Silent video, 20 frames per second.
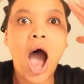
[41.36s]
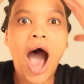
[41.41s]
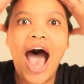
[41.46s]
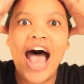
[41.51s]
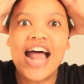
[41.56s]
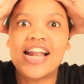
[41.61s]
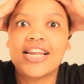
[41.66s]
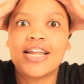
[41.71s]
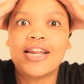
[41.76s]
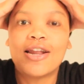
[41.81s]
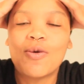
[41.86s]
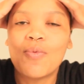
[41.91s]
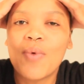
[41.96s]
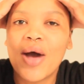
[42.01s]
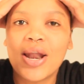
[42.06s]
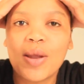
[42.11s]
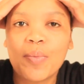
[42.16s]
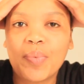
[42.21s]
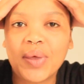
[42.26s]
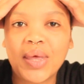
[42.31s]
I didn't
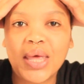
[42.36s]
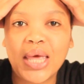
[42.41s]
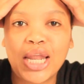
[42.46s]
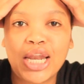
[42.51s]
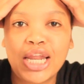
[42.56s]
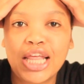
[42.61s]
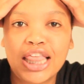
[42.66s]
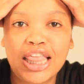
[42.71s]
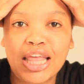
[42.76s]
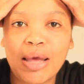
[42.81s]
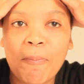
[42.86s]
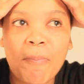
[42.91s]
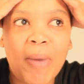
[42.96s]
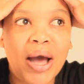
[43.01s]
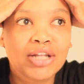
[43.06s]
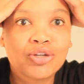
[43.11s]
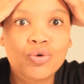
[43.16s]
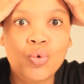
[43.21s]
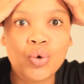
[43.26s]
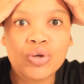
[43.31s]
want to be anything
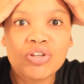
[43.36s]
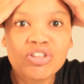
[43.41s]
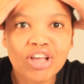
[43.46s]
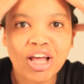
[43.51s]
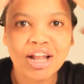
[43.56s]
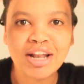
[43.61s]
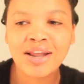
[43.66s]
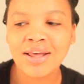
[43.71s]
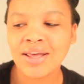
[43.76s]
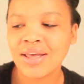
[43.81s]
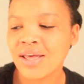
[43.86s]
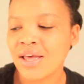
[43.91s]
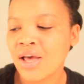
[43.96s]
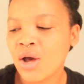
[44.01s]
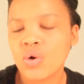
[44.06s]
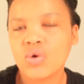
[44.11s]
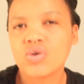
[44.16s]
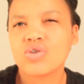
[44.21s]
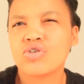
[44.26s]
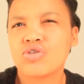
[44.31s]
but Khoisan
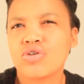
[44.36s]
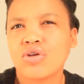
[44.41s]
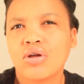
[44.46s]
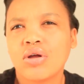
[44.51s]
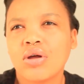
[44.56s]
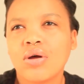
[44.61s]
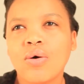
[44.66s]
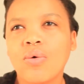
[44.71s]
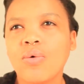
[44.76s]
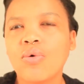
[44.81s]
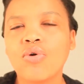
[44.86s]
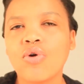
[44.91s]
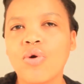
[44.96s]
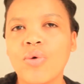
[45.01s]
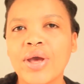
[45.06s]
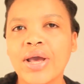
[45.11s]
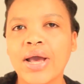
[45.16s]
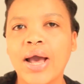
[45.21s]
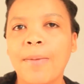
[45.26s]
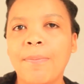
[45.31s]
because
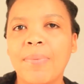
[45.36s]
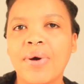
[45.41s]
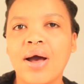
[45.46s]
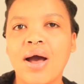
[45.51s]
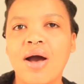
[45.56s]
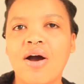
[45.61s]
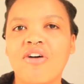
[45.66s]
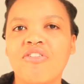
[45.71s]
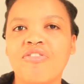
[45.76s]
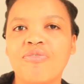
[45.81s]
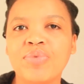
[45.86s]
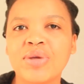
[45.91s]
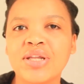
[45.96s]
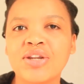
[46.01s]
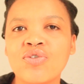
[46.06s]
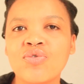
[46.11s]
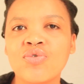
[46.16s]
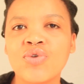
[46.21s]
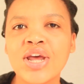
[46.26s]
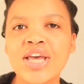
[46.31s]
growing up I've
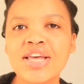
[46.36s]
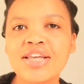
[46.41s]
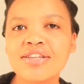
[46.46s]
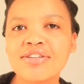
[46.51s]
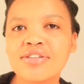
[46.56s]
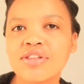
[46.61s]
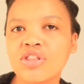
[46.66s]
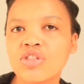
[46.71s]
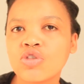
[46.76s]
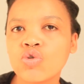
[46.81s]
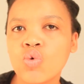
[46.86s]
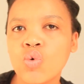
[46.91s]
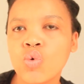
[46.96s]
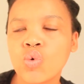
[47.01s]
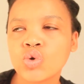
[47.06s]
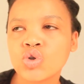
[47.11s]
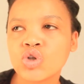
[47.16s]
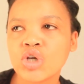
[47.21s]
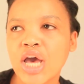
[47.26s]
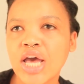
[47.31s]
been raised
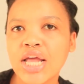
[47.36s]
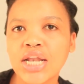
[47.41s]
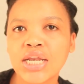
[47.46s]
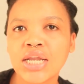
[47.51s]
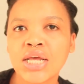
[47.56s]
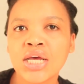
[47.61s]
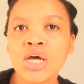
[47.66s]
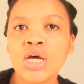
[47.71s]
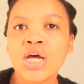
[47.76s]
taught and